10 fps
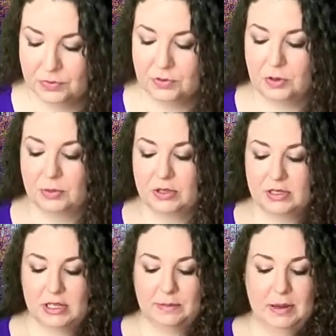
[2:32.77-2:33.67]
So I'm going
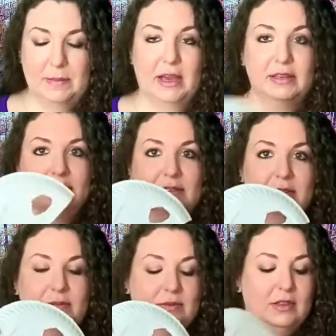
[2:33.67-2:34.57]
to take my mask,
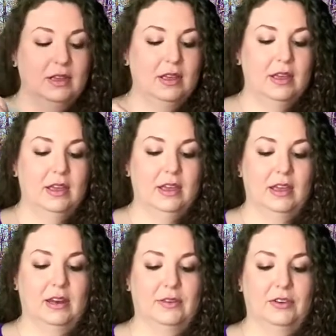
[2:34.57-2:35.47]

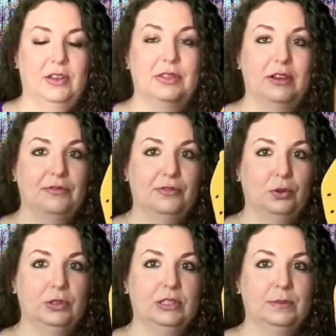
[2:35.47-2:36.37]
and I've got that
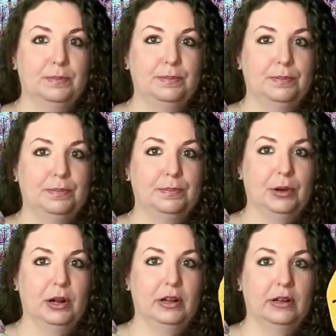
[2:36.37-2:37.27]
folded
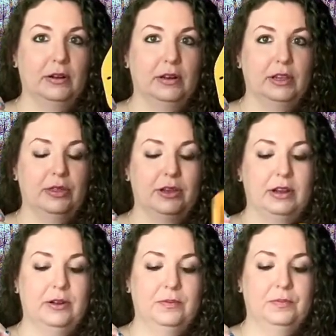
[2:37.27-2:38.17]
part underneath there,